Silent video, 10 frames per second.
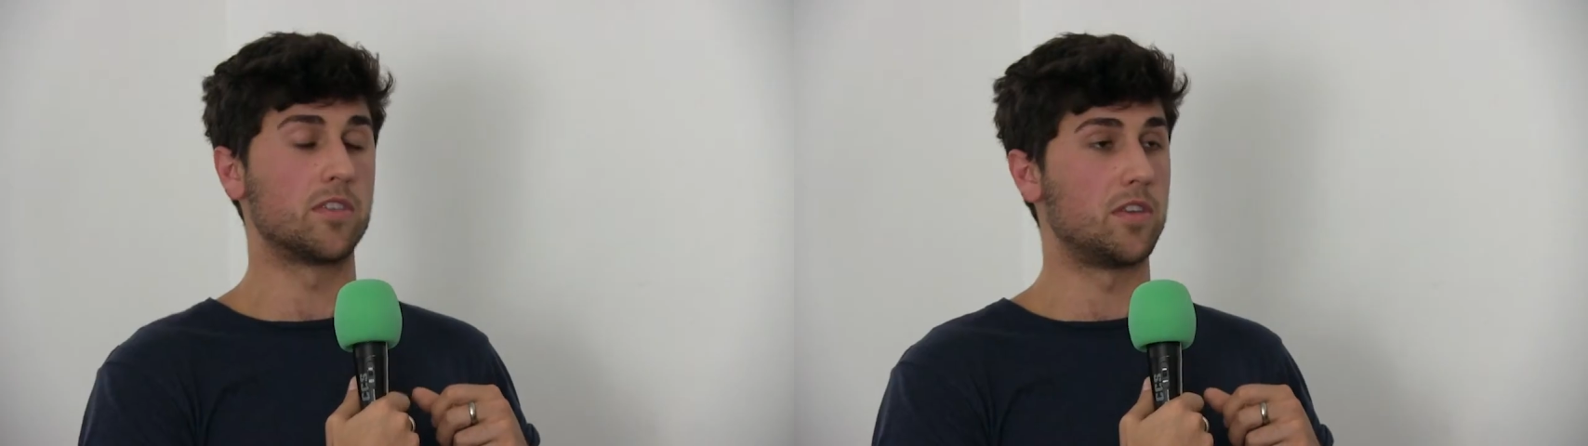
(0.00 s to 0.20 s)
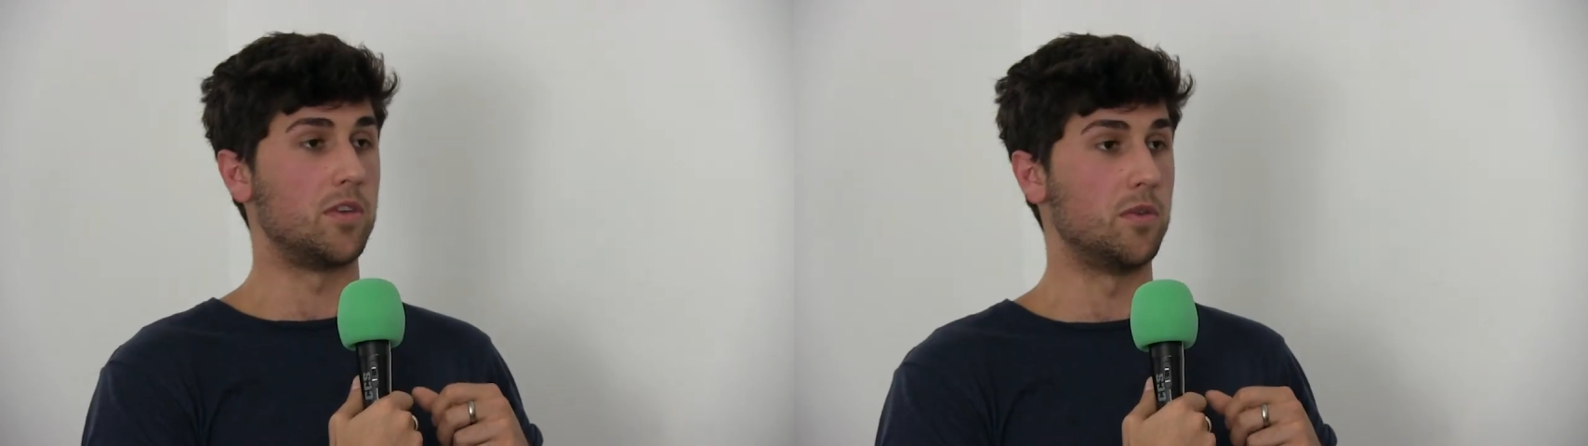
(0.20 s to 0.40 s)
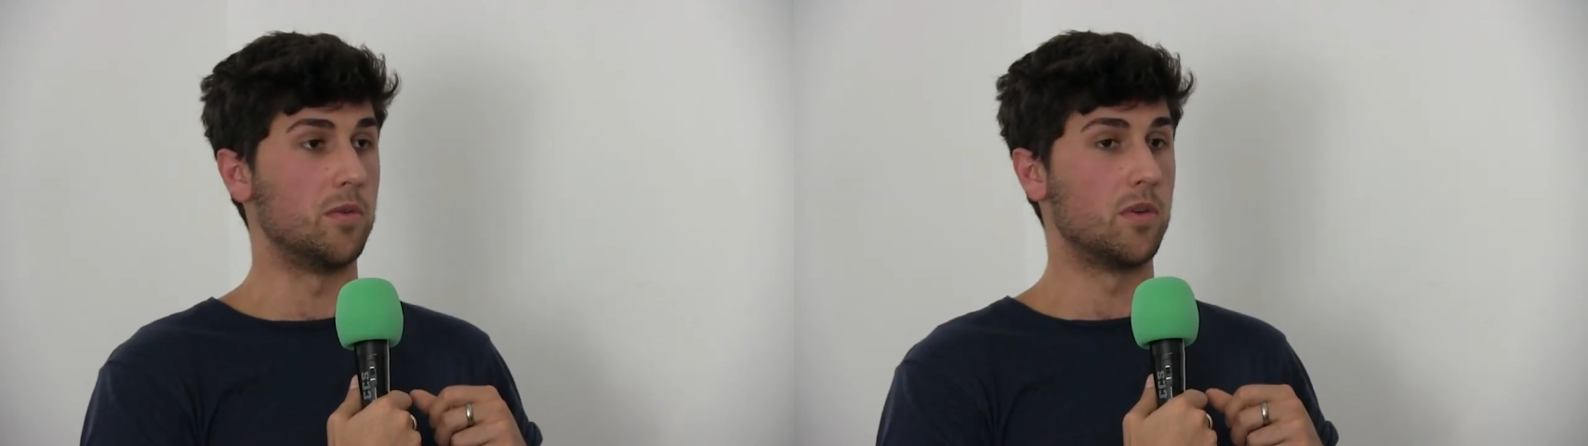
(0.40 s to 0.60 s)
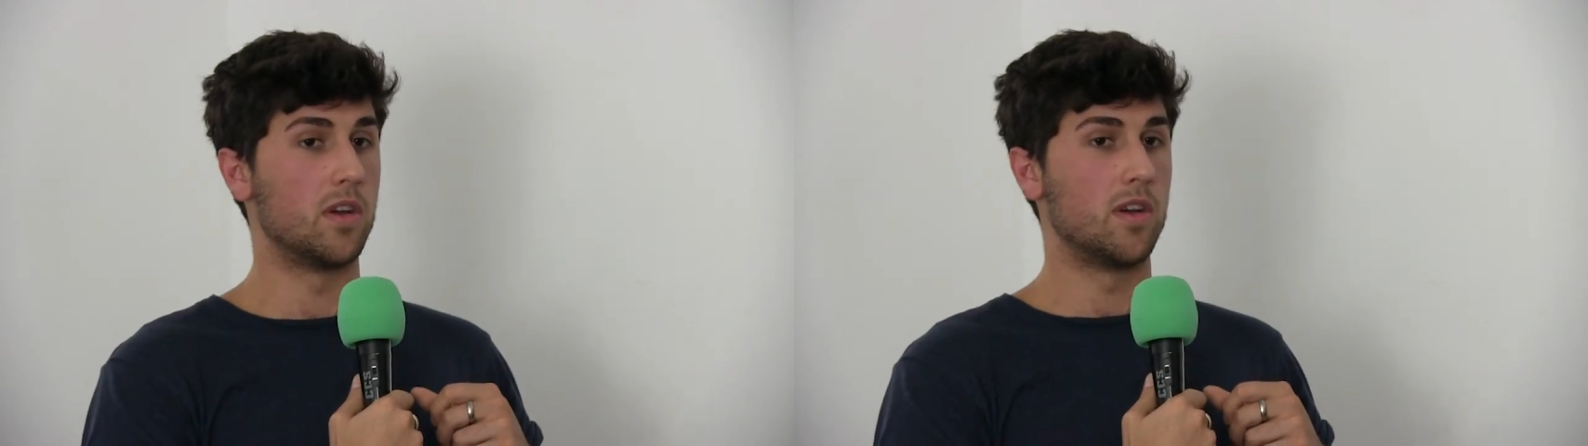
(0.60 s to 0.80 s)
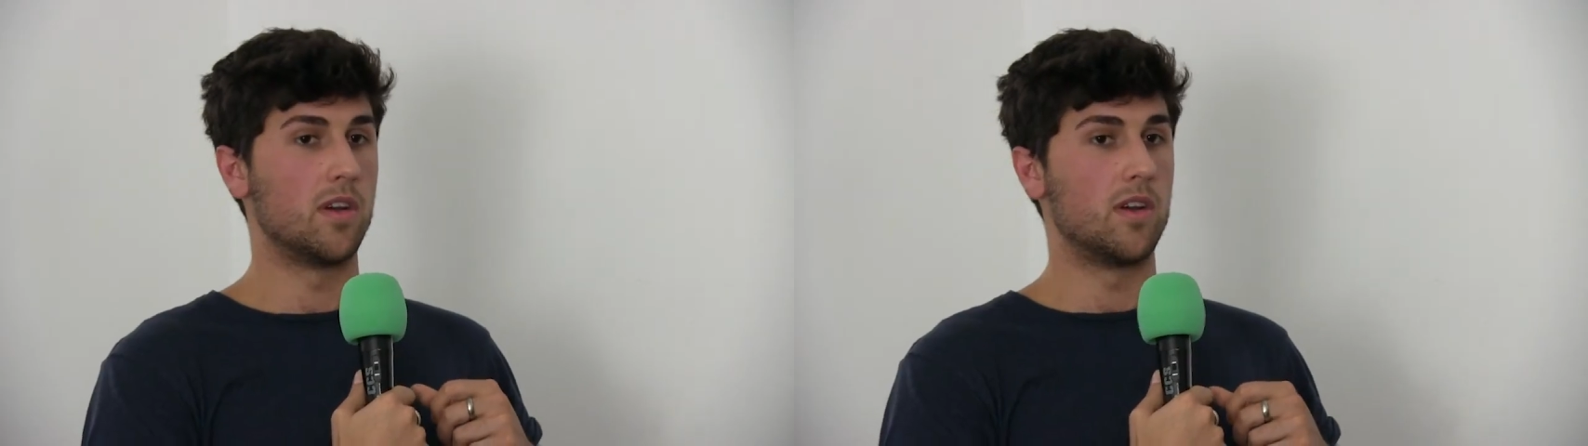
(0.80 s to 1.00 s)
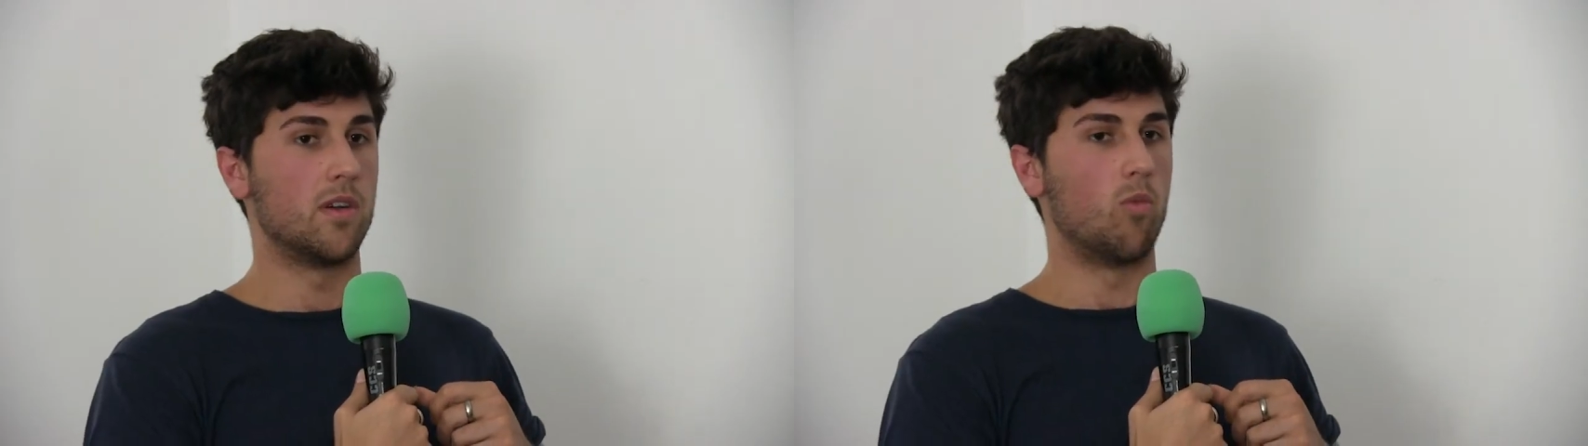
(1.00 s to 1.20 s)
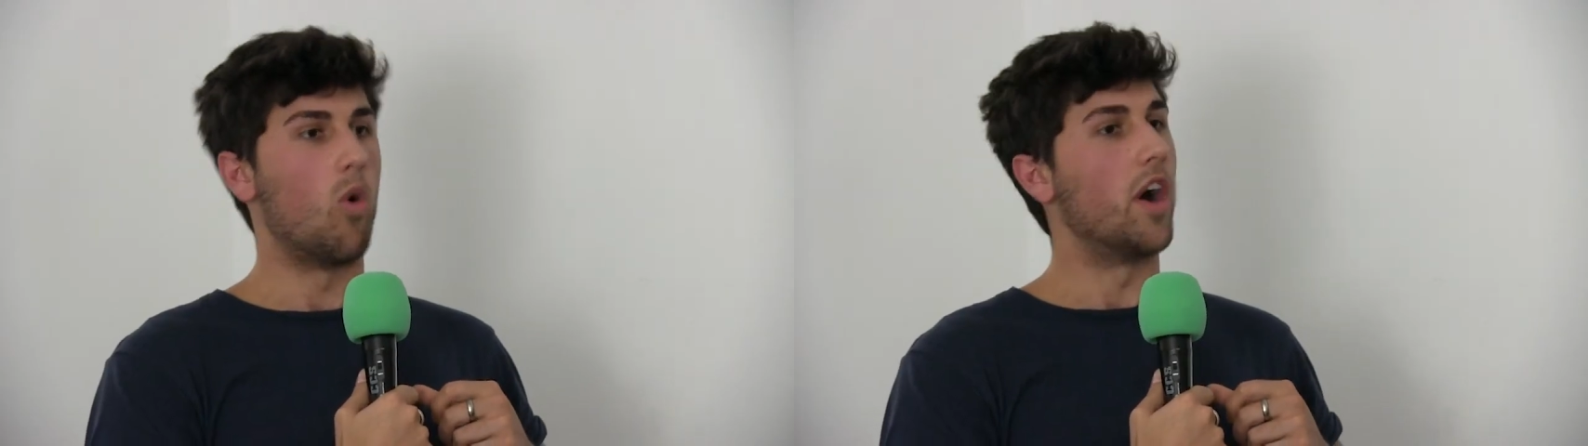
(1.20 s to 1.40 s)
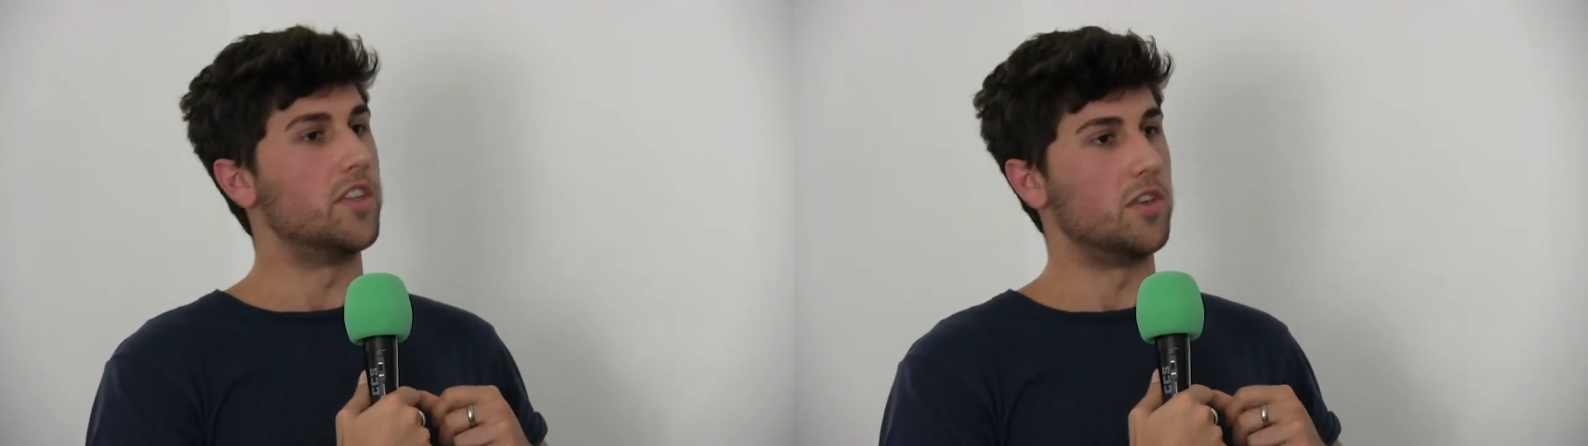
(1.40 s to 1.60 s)
ask you,
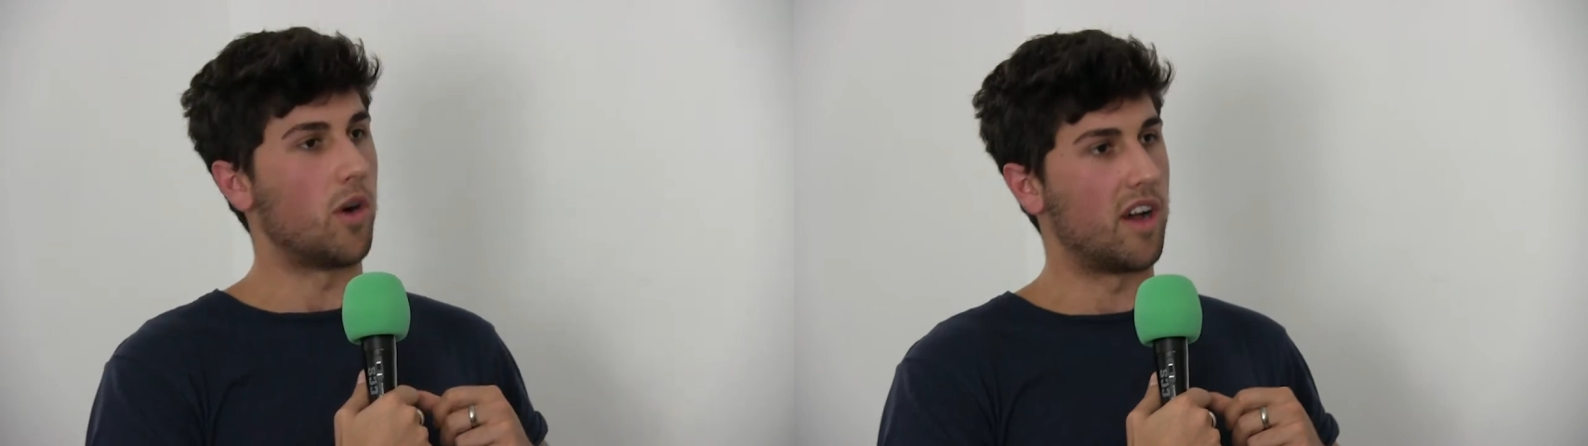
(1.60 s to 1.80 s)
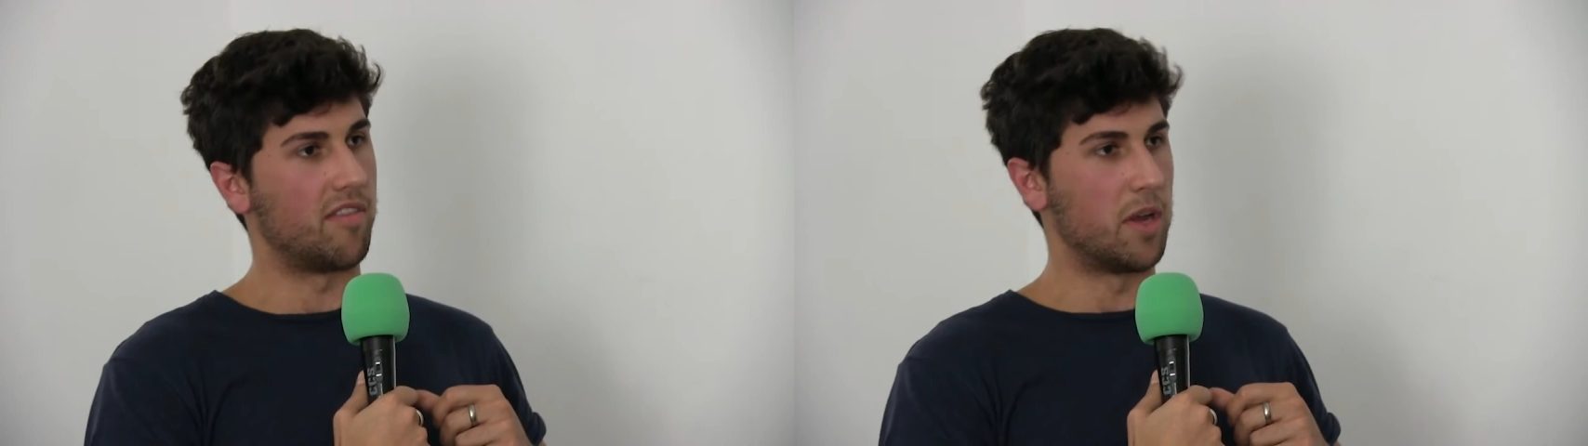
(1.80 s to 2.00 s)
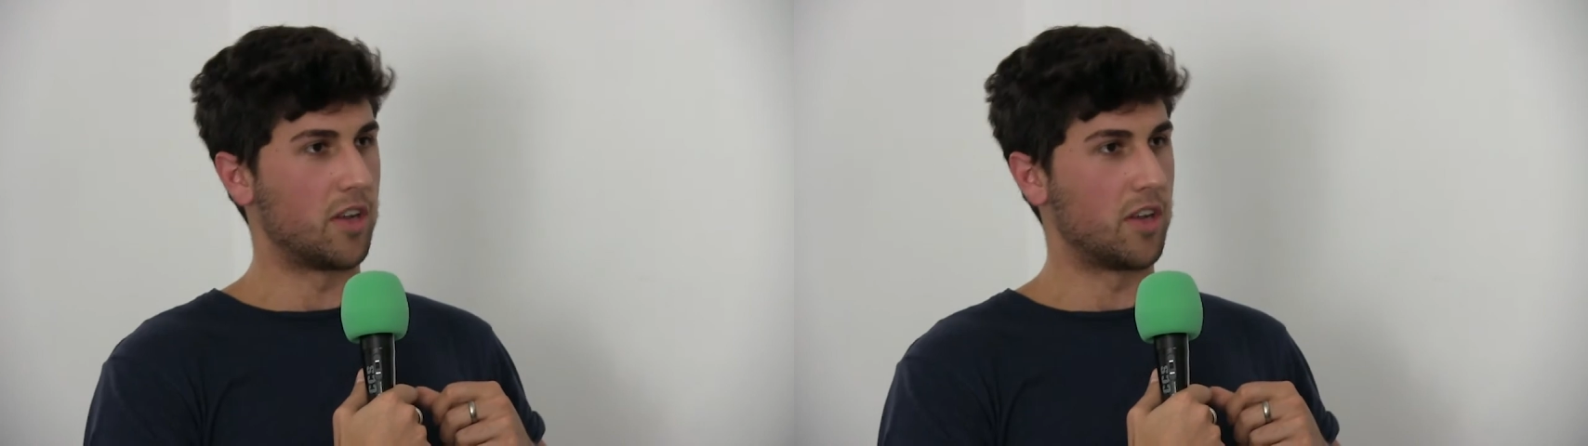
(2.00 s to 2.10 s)
why do you not have